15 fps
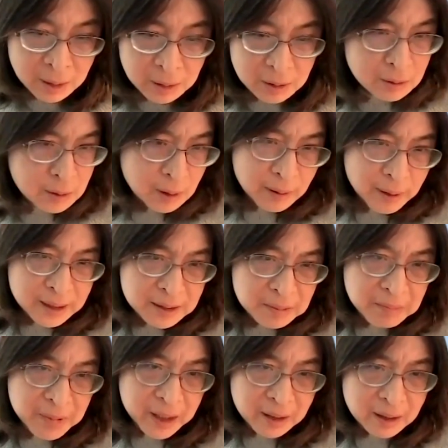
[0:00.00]
Google has
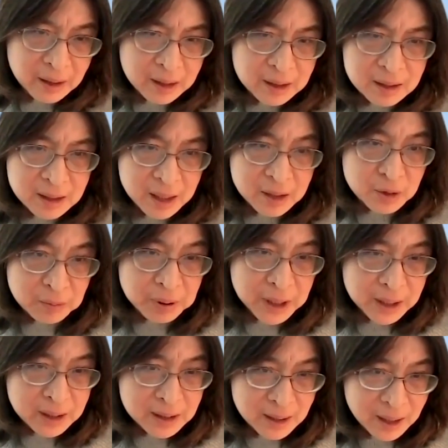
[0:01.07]
made it its
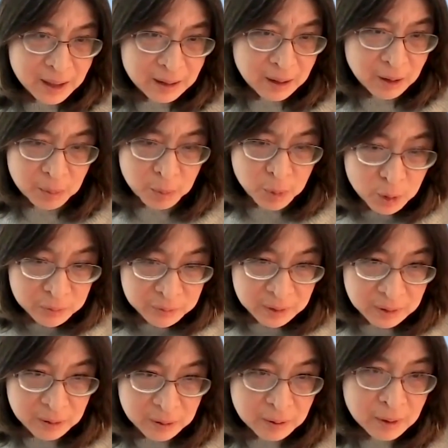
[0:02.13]
centerpiece that their move
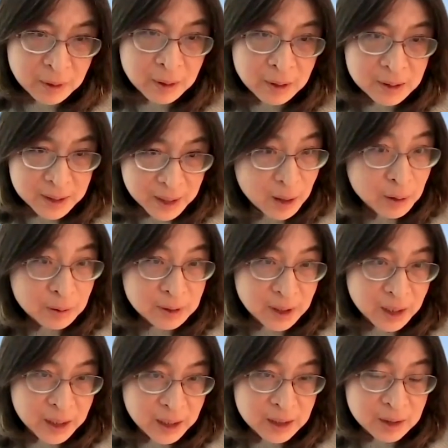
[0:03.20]
to San
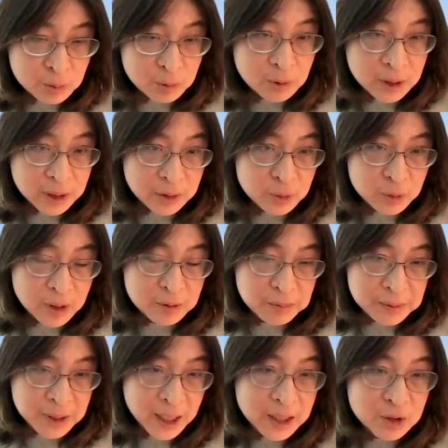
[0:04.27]
Jose is really a
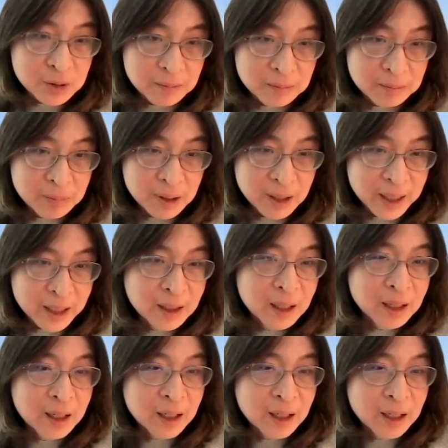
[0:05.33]
transportation play,